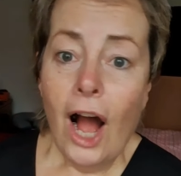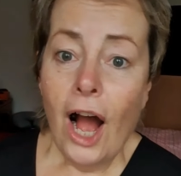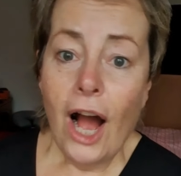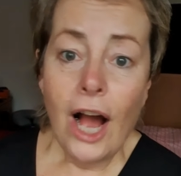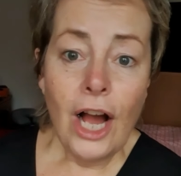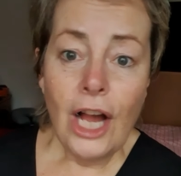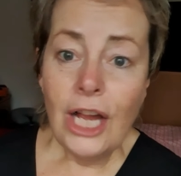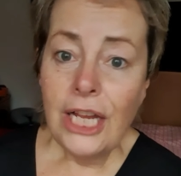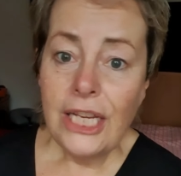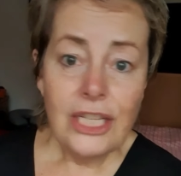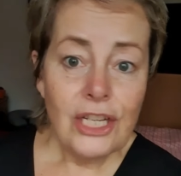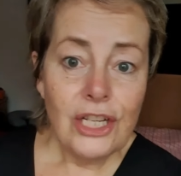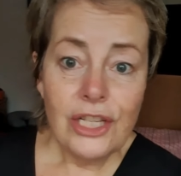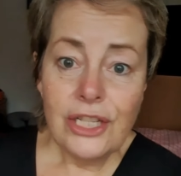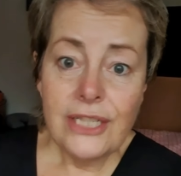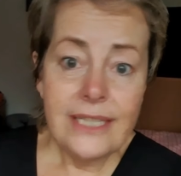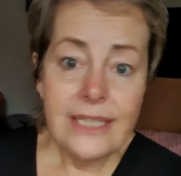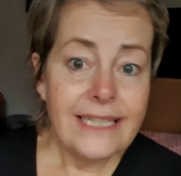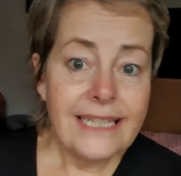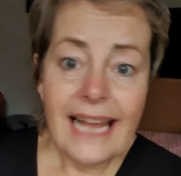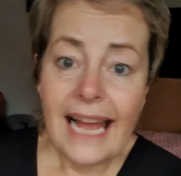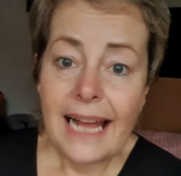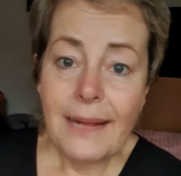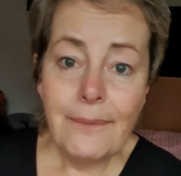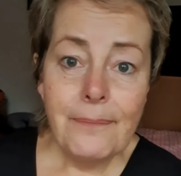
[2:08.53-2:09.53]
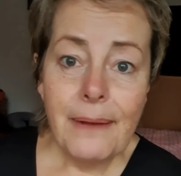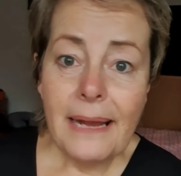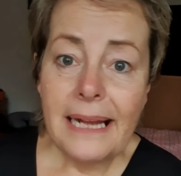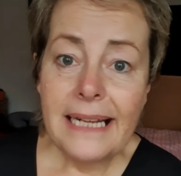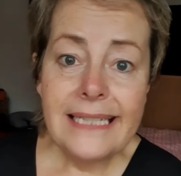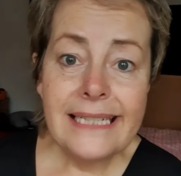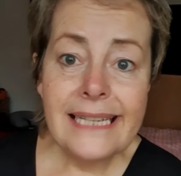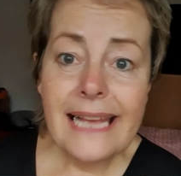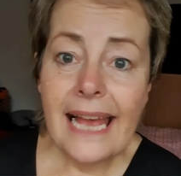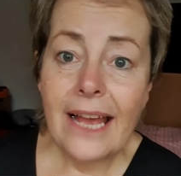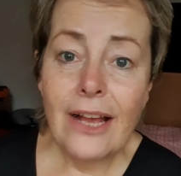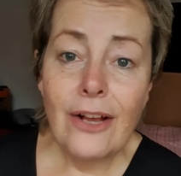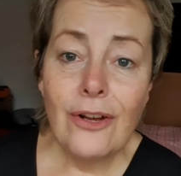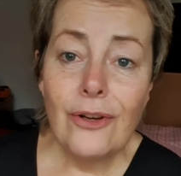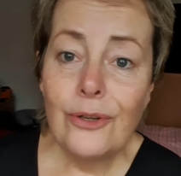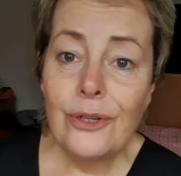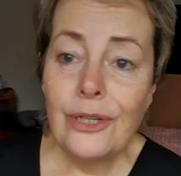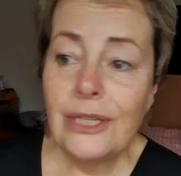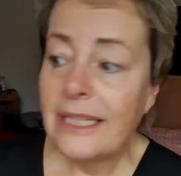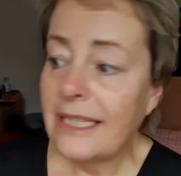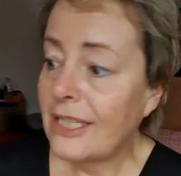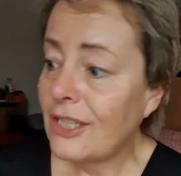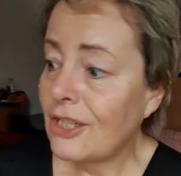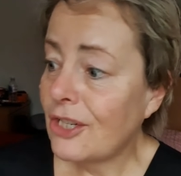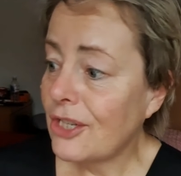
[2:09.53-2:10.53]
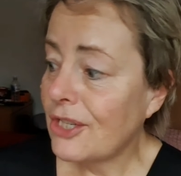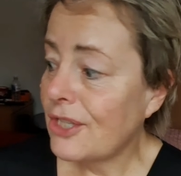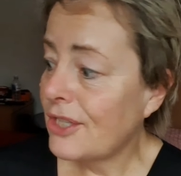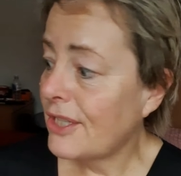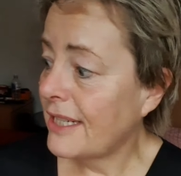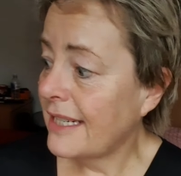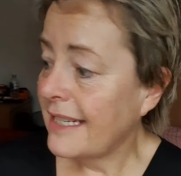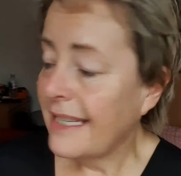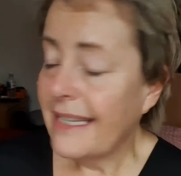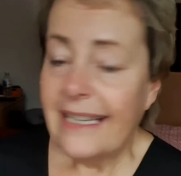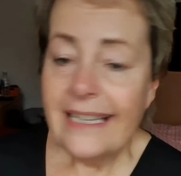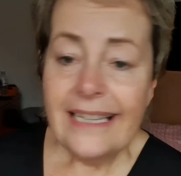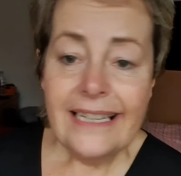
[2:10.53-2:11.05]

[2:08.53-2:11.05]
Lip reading: I just sat back down and just,